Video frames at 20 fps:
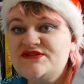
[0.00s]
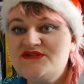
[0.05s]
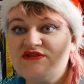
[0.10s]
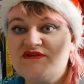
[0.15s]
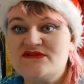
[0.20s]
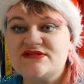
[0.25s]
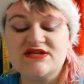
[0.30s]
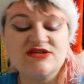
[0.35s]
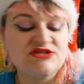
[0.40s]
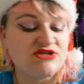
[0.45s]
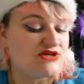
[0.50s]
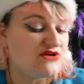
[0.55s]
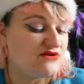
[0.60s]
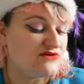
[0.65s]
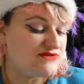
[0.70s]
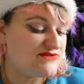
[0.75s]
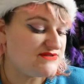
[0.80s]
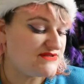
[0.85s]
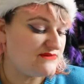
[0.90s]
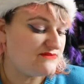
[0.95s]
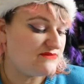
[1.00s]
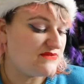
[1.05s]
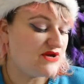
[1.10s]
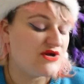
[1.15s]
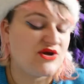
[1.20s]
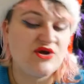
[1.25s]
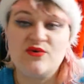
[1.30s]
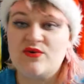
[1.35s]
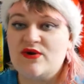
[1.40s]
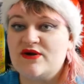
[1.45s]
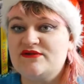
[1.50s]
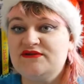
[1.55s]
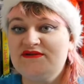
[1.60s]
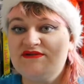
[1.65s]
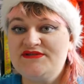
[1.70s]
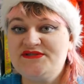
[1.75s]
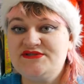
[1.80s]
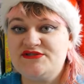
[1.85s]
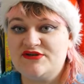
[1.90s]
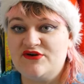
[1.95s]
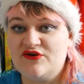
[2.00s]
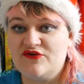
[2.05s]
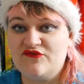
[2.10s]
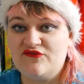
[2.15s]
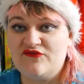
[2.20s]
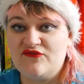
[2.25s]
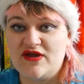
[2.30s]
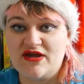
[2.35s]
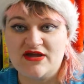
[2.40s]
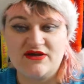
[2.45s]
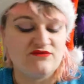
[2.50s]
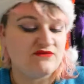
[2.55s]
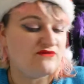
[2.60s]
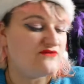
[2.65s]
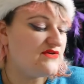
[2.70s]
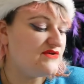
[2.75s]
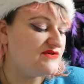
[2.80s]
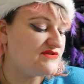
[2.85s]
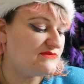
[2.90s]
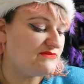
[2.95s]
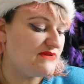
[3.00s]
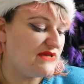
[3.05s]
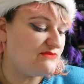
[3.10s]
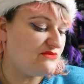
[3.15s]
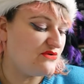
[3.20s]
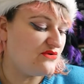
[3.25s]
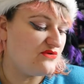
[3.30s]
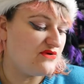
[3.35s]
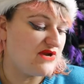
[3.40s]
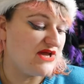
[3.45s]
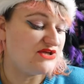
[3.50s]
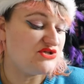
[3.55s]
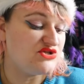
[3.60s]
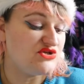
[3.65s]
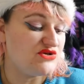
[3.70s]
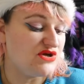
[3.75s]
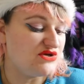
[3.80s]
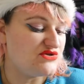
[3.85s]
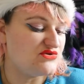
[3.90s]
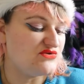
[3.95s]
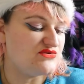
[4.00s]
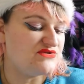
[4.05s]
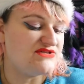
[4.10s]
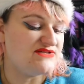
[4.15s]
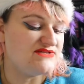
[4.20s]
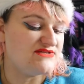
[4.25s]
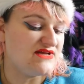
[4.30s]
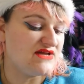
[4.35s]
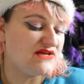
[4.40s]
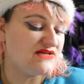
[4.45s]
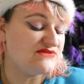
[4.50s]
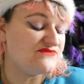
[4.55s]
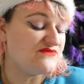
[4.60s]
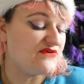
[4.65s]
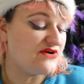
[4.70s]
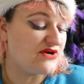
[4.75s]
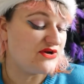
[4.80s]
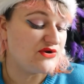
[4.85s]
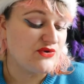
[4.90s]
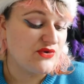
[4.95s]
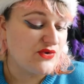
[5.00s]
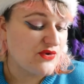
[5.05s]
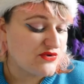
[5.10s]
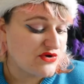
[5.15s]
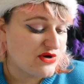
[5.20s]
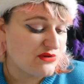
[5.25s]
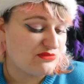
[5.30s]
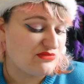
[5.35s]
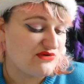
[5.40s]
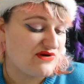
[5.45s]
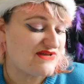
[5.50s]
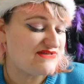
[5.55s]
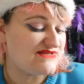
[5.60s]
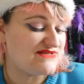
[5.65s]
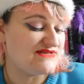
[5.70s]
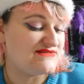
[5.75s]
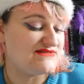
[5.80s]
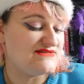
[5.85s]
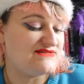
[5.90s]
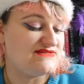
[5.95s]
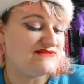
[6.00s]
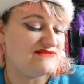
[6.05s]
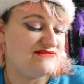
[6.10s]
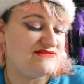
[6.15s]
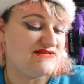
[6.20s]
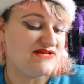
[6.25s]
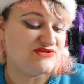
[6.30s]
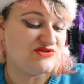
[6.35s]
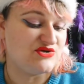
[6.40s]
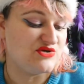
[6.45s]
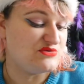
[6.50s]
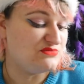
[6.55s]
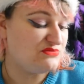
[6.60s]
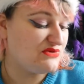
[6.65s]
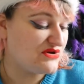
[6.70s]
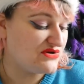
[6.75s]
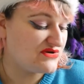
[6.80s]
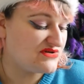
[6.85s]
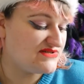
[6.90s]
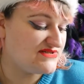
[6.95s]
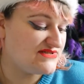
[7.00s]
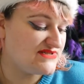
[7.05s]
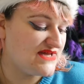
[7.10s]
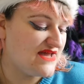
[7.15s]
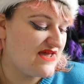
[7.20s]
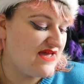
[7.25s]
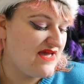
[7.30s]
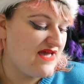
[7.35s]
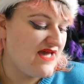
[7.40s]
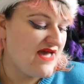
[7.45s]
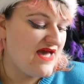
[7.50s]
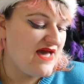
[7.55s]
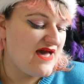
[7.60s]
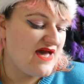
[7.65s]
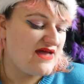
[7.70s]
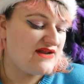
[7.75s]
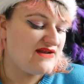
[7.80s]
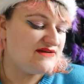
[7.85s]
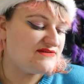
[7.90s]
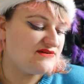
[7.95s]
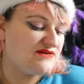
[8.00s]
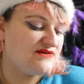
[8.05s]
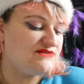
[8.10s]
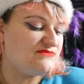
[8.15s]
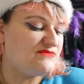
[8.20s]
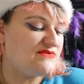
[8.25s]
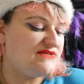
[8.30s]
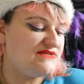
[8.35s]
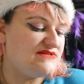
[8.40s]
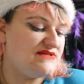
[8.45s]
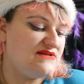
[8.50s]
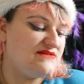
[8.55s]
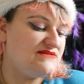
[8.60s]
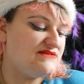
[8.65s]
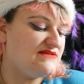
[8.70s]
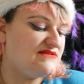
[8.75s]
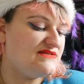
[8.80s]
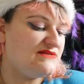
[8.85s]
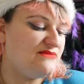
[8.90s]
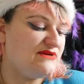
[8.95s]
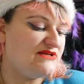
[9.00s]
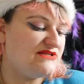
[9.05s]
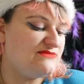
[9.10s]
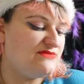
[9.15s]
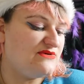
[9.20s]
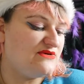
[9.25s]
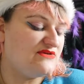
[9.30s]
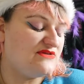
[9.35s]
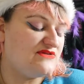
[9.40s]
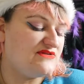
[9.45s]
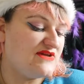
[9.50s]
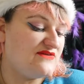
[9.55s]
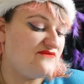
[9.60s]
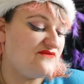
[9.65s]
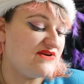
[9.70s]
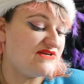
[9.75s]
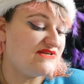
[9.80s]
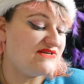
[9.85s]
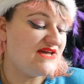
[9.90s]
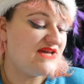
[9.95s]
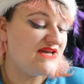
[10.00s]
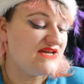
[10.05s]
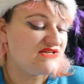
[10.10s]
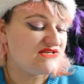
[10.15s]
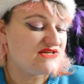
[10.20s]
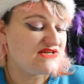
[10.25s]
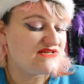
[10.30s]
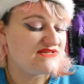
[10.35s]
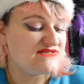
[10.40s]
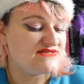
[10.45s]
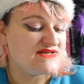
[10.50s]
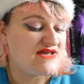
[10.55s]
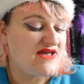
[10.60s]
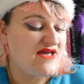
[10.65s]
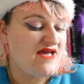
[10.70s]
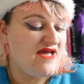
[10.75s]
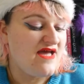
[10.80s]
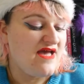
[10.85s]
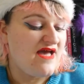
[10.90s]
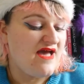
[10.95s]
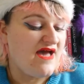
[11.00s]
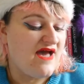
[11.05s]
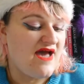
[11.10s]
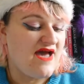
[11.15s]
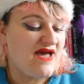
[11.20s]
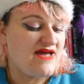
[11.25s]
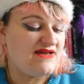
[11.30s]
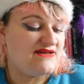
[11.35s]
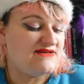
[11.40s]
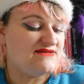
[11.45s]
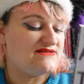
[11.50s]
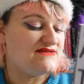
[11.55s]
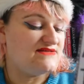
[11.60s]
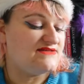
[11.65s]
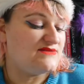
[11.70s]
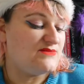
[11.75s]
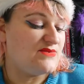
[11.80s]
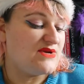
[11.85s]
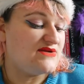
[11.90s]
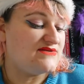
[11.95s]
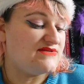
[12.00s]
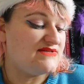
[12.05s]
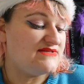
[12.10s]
So it's actually got some quotes of like reviews of people like Juno Dawson saying it's very cool, Nonprat says it's dead good books, Alice Osman says it's the best book that they've read in ages, and someone